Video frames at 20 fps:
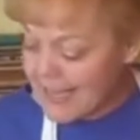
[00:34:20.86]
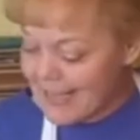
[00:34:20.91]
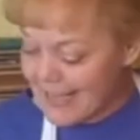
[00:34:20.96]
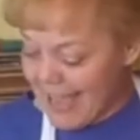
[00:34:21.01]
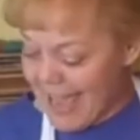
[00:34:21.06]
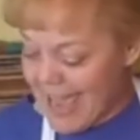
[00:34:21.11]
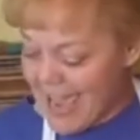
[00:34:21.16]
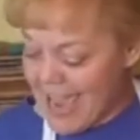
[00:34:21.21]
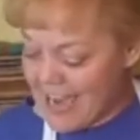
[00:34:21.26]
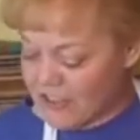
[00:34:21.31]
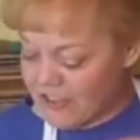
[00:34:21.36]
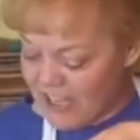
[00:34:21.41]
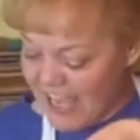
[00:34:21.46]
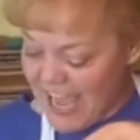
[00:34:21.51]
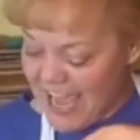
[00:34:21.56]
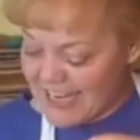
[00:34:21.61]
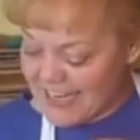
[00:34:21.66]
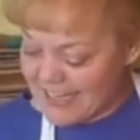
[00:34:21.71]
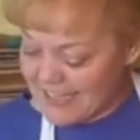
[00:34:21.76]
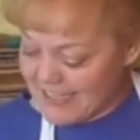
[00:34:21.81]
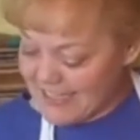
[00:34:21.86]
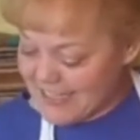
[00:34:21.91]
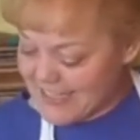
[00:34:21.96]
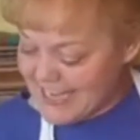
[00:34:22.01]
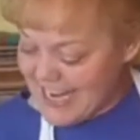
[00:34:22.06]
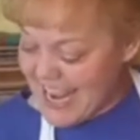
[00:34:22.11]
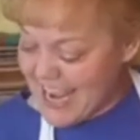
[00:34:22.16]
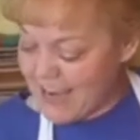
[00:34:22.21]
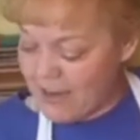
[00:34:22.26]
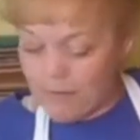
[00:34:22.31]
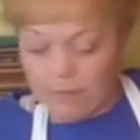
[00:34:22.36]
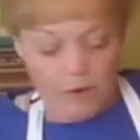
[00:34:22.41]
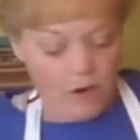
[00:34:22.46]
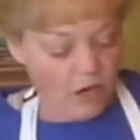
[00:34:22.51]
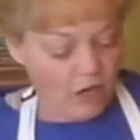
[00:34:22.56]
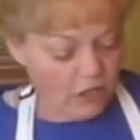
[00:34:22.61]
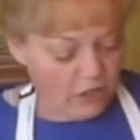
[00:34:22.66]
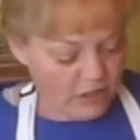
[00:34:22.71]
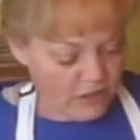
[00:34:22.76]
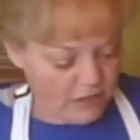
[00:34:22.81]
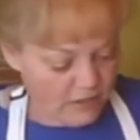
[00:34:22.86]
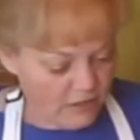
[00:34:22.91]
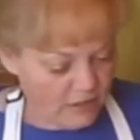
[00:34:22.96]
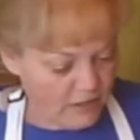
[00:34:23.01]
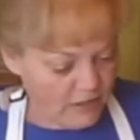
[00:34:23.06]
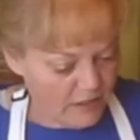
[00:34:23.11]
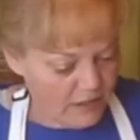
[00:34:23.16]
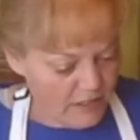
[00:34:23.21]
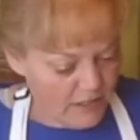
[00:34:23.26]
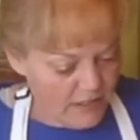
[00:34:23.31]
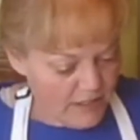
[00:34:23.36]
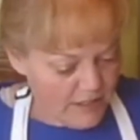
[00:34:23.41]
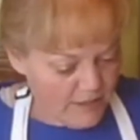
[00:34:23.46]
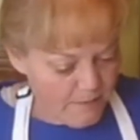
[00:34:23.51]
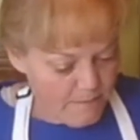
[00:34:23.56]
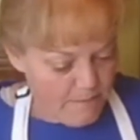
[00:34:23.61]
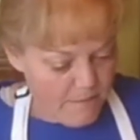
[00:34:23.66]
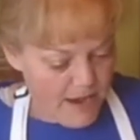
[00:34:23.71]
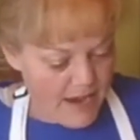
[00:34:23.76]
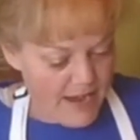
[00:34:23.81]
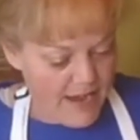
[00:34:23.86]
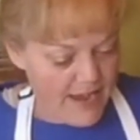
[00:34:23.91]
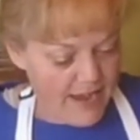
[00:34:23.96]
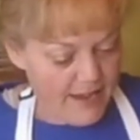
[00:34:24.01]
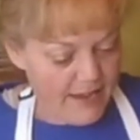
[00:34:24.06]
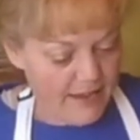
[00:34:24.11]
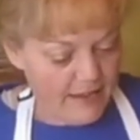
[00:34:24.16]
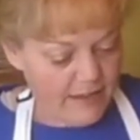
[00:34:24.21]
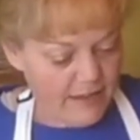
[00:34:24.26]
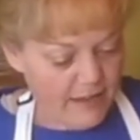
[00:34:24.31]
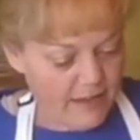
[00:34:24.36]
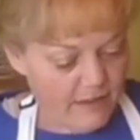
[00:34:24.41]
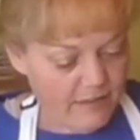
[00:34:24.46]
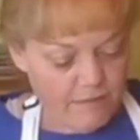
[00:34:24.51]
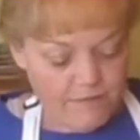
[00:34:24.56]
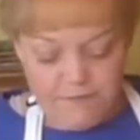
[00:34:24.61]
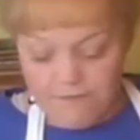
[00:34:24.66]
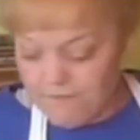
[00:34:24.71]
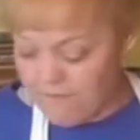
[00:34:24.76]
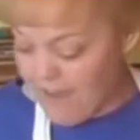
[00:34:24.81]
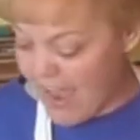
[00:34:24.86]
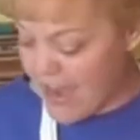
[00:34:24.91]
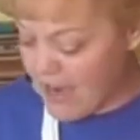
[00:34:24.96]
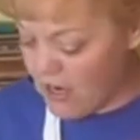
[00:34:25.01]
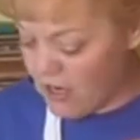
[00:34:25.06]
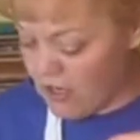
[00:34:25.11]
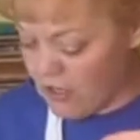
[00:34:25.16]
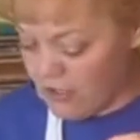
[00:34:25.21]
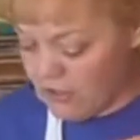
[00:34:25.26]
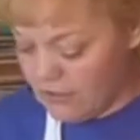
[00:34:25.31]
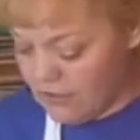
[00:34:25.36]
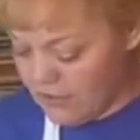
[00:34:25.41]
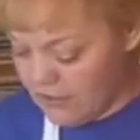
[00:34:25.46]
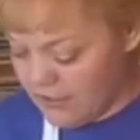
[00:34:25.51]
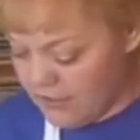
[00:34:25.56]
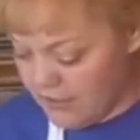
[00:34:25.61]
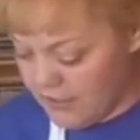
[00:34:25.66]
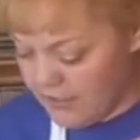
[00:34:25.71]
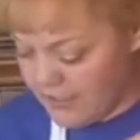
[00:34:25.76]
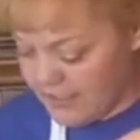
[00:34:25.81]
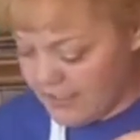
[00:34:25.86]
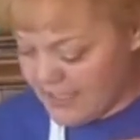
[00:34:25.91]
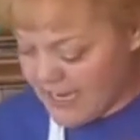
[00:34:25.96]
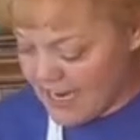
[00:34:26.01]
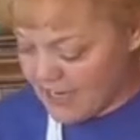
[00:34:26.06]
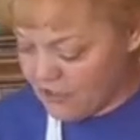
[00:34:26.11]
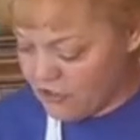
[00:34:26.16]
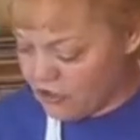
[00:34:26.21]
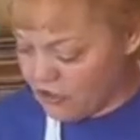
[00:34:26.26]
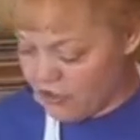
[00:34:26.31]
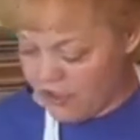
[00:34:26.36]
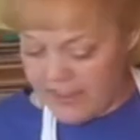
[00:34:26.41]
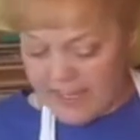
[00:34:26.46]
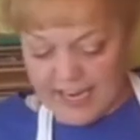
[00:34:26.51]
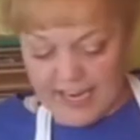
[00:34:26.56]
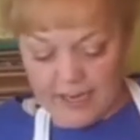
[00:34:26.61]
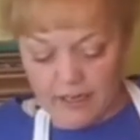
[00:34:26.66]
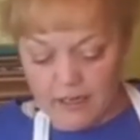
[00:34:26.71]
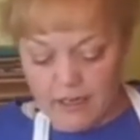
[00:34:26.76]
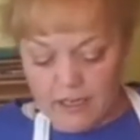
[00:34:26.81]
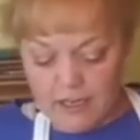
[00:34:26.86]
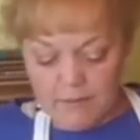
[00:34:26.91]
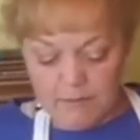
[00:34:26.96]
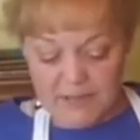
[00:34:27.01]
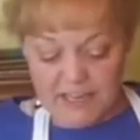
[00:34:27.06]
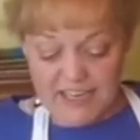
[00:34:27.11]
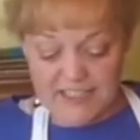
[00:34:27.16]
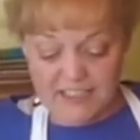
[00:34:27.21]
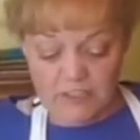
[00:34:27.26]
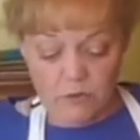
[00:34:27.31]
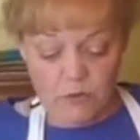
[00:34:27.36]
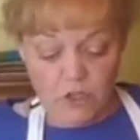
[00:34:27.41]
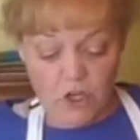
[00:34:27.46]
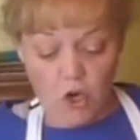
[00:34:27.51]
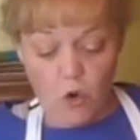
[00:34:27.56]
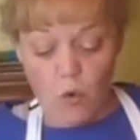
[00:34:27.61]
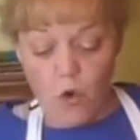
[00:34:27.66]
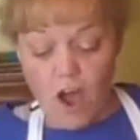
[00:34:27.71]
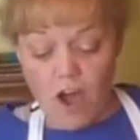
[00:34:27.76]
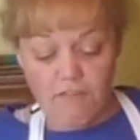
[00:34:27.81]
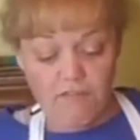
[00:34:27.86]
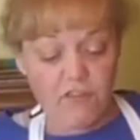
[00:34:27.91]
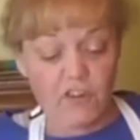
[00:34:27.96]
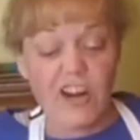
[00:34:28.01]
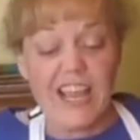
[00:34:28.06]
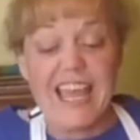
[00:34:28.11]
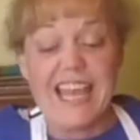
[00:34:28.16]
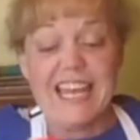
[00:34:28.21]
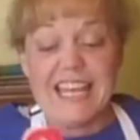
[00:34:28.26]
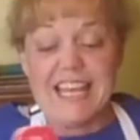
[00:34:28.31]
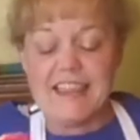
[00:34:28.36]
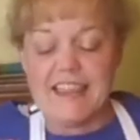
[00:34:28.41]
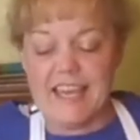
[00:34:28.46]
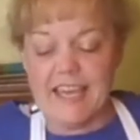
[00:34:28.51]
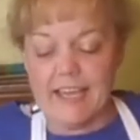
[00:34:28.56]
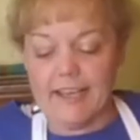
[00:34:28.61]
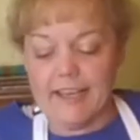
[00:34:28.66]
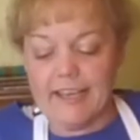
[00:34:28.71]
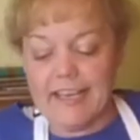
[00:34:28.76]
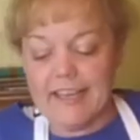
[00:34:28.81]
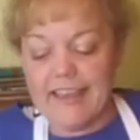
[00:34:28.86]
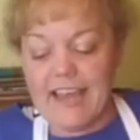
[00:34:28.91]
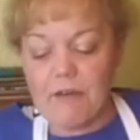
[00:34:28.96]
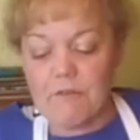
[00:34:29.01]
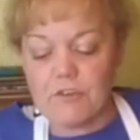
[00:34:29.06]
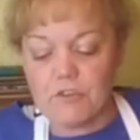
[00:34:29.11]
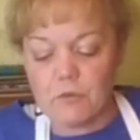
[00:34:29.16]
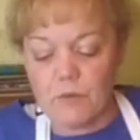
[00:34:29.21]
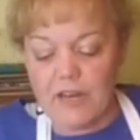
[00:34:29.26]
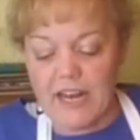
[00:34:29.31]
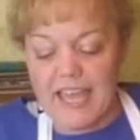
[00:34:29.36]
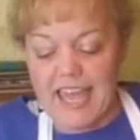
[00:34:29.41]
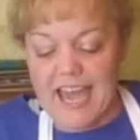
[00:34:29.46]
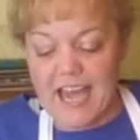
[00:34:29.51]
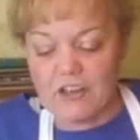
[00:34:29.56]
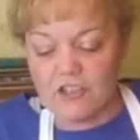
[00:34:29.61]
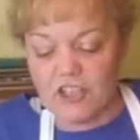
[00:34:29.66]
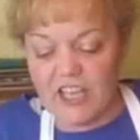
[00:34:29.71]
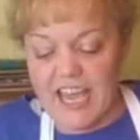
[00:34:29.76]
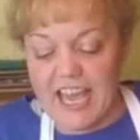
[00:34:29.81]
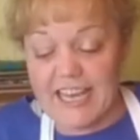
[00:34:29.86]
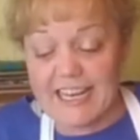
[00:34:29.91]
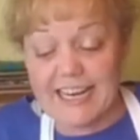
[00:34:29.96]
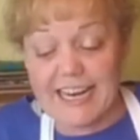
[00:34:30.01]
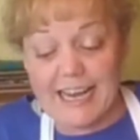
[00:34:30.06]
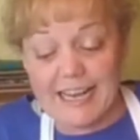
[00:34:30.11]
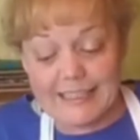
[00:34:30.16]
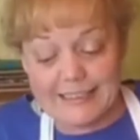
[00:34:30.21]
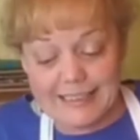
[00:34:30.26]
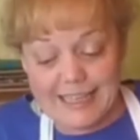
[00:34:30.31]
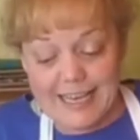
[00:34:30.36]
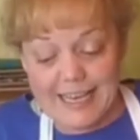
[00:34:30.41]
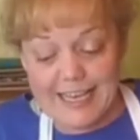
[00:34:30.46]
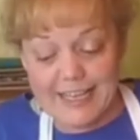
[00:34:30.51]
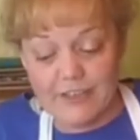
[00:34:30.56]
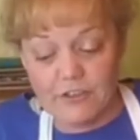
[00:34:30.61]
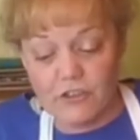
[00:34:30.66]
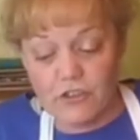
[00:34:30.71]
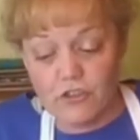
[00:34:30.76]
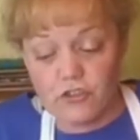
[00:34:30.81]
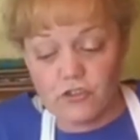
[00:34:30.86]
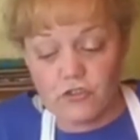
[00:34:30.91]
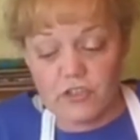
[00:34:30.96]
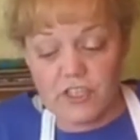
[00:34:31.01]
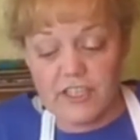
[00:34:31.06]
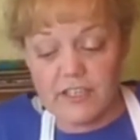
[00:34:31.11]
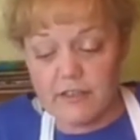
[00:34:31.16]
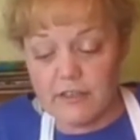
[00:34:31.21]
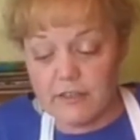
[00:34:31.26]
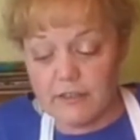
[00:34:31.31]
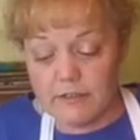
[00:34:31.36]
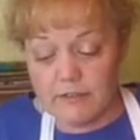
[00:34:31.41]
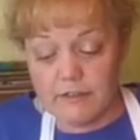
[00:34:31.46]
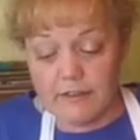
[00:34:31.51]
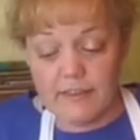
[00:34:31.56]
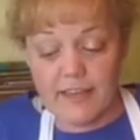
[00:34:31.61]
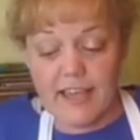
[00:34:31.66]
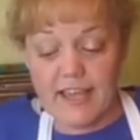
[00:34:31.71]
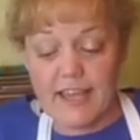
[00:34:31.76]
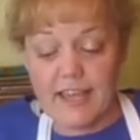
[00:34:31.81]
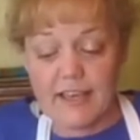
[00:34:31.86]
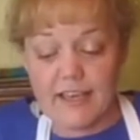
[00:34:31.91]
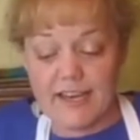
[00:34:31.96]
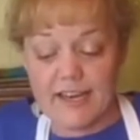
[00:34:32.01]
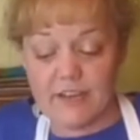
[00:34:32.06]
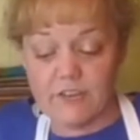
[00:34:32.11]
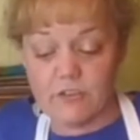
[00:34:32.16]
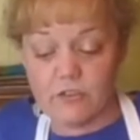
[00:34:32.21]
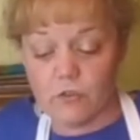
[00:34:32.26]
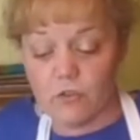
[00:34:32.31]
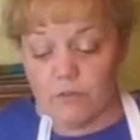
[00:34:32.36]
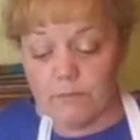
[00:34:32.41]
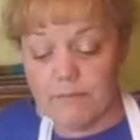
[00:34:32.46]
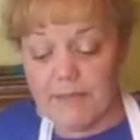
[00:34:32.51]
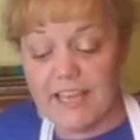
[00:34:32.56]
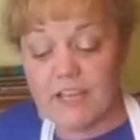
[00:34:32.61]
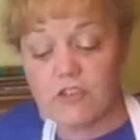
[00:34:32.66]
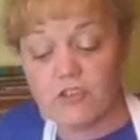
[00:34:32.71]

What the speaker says: I actually had to take apart my fire detector thing because it would go off for anything. And that was when I actually had an online treat thing, and I made